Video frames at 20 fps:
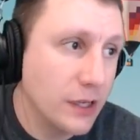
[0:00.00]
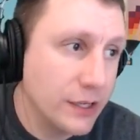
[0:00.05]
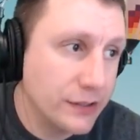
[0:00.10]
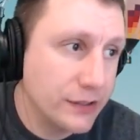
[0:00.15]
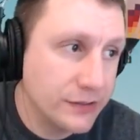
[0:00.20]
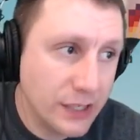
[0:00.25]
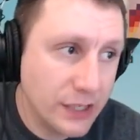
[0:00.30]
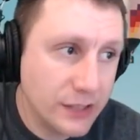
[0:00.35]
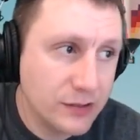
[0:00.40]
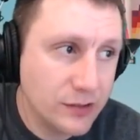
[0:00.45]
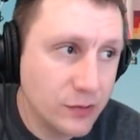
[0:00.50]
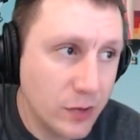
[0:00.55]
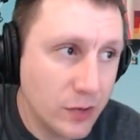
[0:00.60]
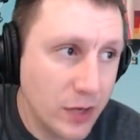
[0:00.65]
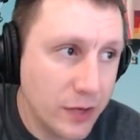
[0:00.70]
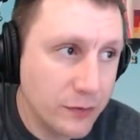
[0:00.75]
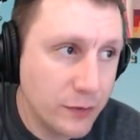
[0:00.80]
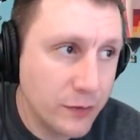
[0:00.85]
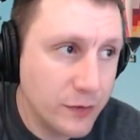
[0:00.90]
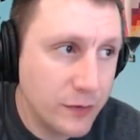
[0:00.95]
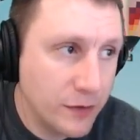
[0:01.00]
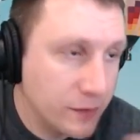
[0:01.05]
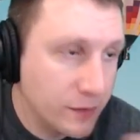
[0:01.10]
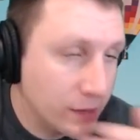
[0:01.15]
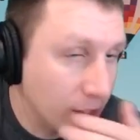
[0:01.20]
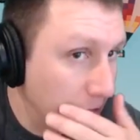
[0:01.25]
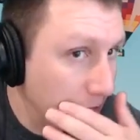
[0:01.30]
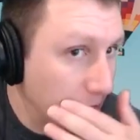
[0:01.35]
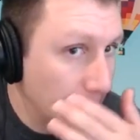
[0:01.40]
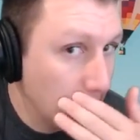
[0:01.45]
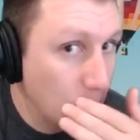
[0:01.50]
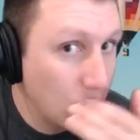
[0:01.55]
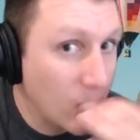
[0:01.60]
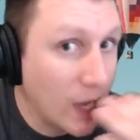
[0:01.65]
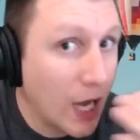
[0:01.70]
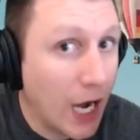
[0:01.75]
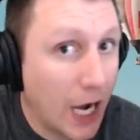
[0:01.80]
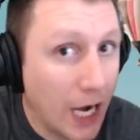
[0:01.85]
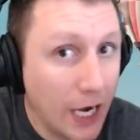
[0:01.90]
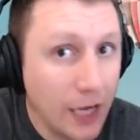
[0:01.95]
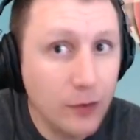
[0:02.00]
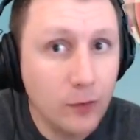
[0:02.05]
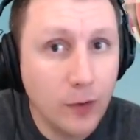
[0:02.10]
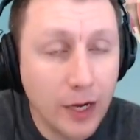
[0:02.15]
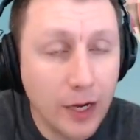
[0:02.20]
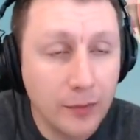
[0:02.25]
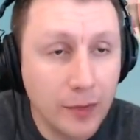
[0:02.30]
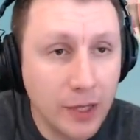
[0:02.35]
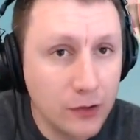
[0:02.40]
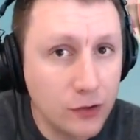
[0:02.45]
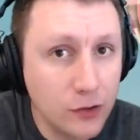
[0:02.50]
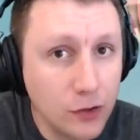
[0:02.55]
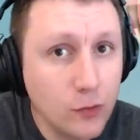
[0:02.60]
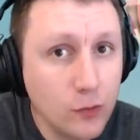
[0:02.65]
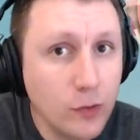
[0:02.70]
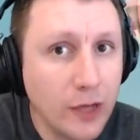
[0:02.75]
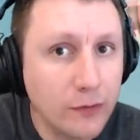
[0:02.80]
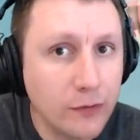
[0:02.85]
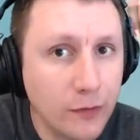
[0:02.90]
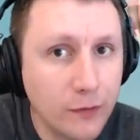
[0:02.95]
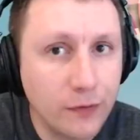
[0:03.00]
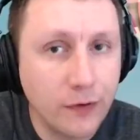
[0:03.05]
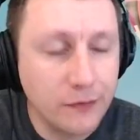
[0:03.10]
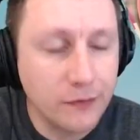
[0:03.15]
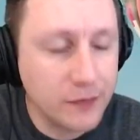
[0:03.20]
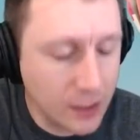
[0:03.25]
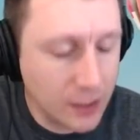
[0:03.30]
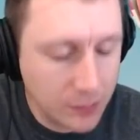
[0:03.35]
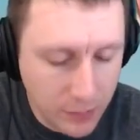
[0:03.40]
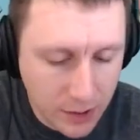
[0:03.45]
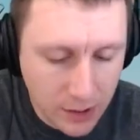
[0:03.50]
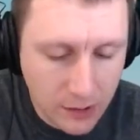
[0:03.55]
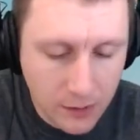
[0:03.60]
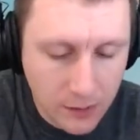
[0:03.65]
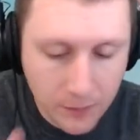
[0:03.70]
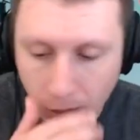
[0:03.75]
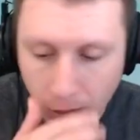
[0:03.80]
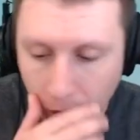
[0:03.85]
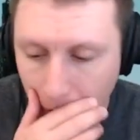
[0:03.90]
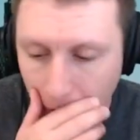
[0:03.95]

It says to wait for 15. I recommend you wait for 15, but